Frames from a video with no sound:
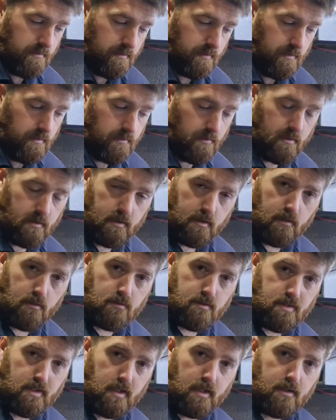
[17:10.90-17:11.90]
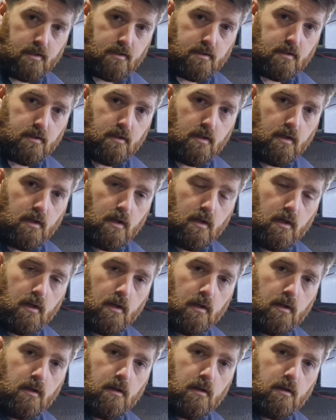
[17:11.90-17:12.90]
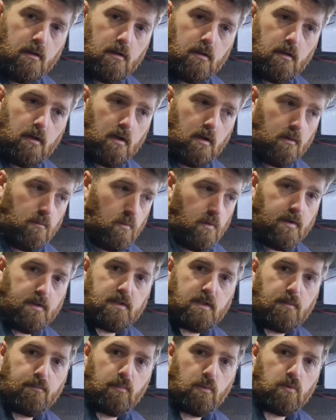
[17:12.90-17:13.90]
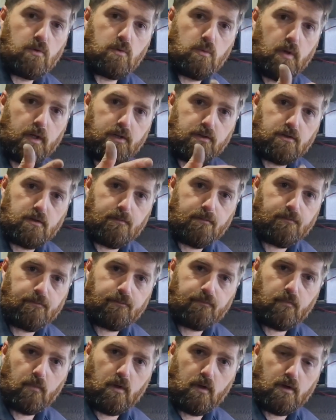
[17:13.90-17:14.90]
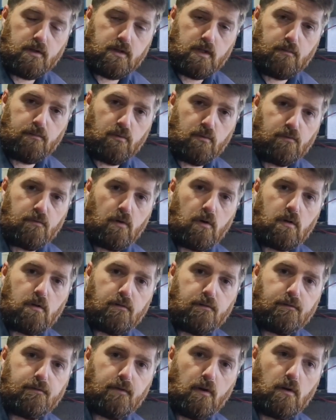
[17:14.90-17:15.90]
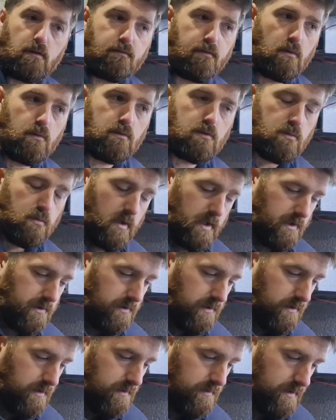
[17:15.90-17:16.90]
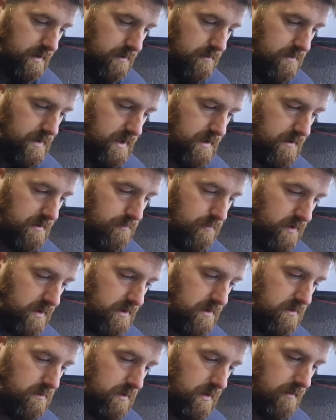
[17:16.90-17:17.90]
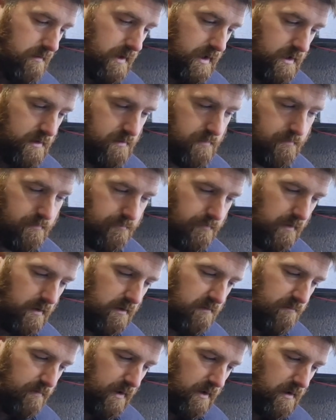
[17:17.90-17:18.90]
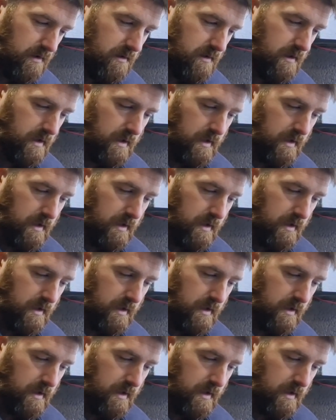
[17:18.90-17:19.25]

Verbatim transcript: and you can use this um, with a simple switch, a simple 5 volt switch. So system pressure is where it is, 5 bar.